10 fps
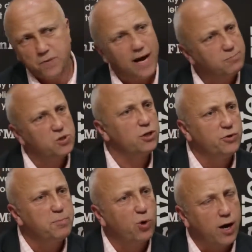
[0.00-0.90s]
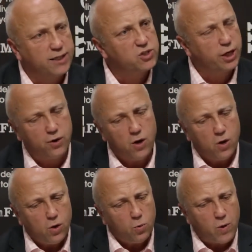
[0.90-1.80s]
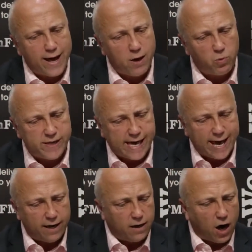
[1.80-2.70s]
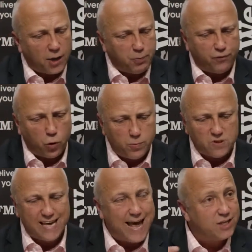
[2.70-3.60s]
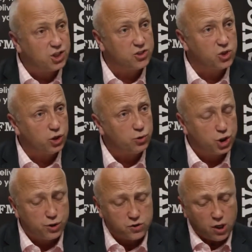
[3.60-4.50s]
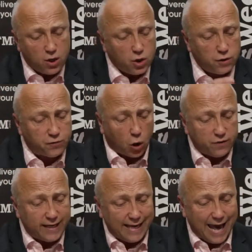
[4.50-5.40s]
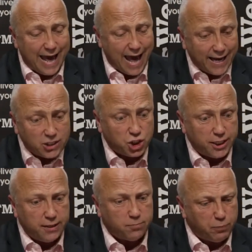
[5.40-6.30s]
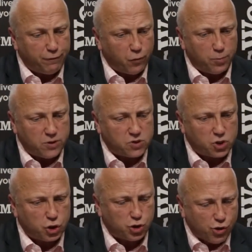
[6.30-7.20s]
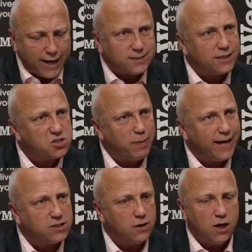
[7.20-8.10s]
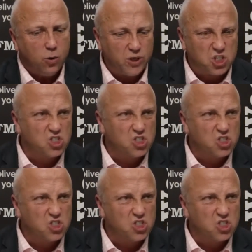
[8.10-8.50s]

Absolutely, Brian. So where we get high-performance energy solutions, you've got the energy performance contracting space, which